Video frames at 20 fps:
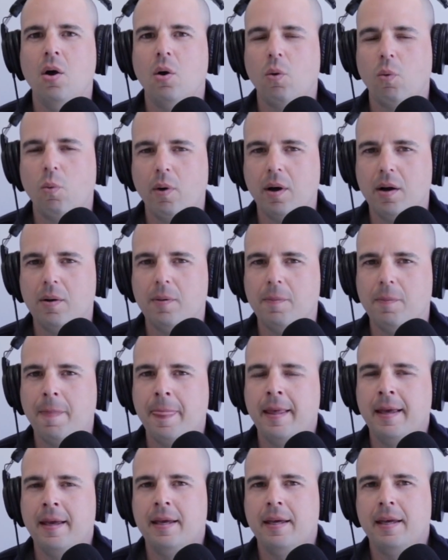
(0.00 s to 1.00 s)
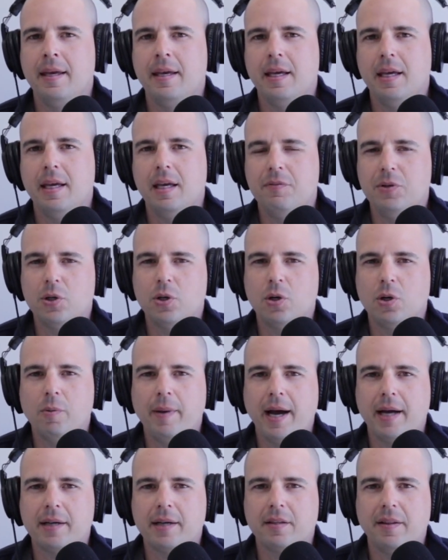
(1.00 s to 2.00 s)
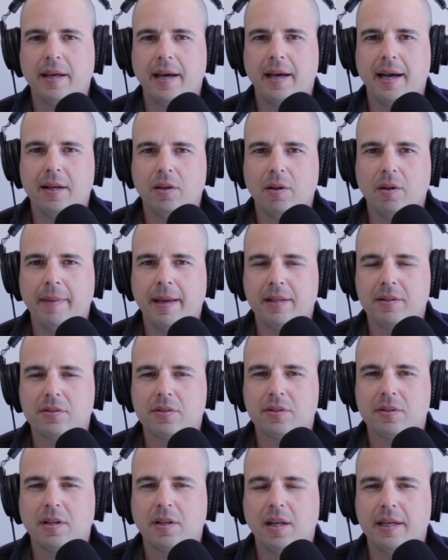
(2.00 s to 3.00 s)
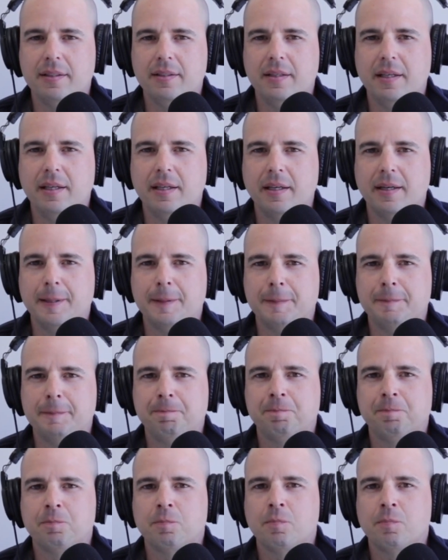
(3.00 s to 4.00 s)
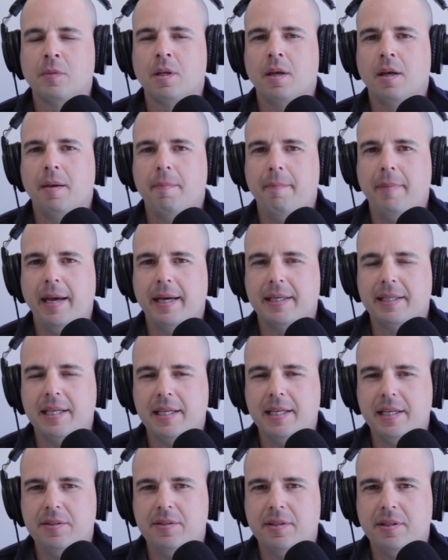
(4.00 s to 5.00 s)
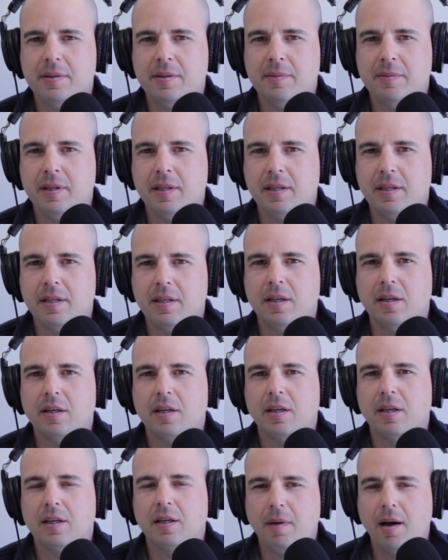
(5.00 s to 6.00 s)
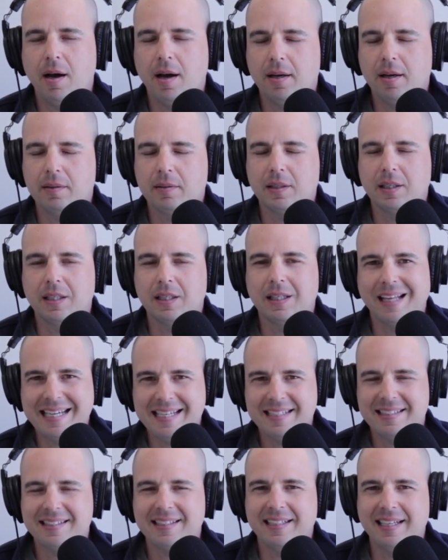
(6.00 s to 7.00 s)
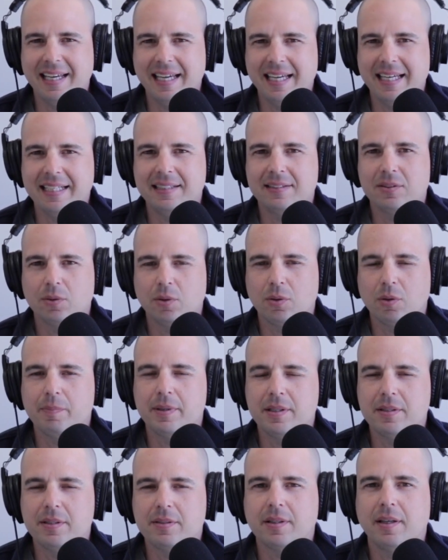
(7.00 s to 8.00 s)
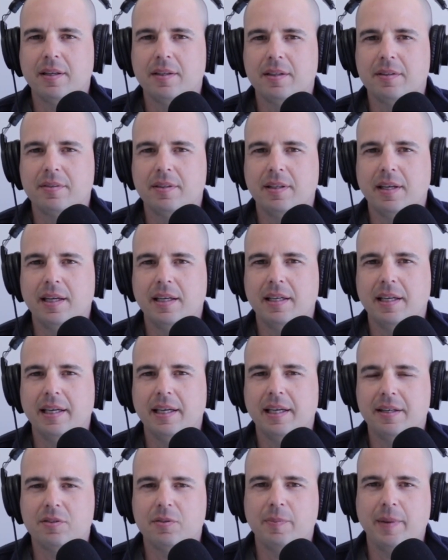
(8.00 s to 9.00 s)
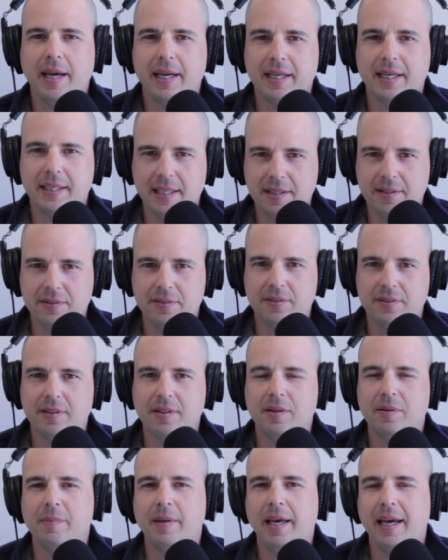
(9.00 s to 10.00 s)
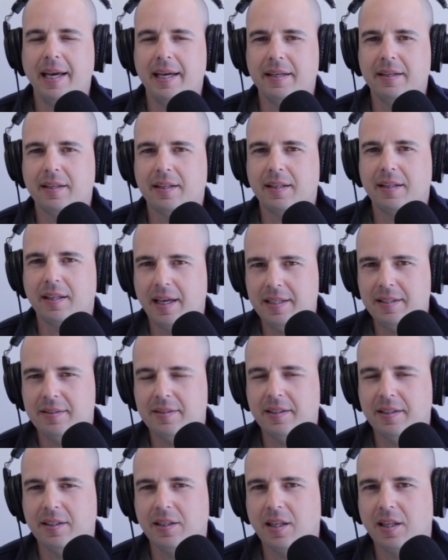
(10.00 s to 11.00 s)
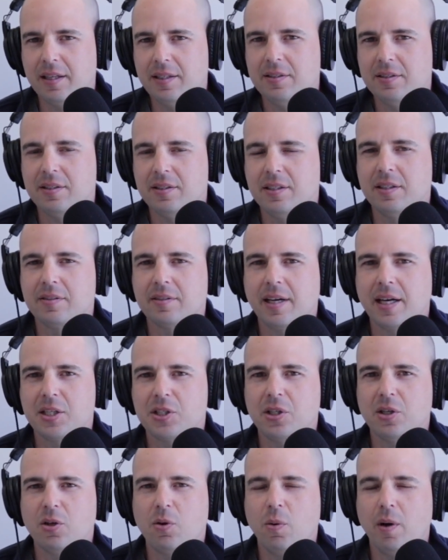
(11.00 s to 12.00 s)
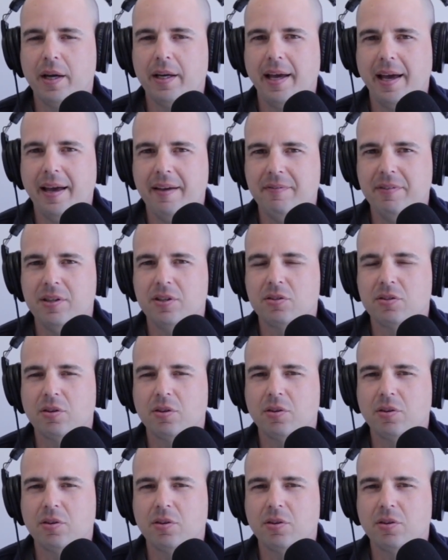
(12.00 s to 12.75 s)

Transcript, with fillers: Well, if you go back to the elemental idea, magnesium uh, glycinate or bisglycinate is magnesium and glycine. Glycine is actually quite heavy, so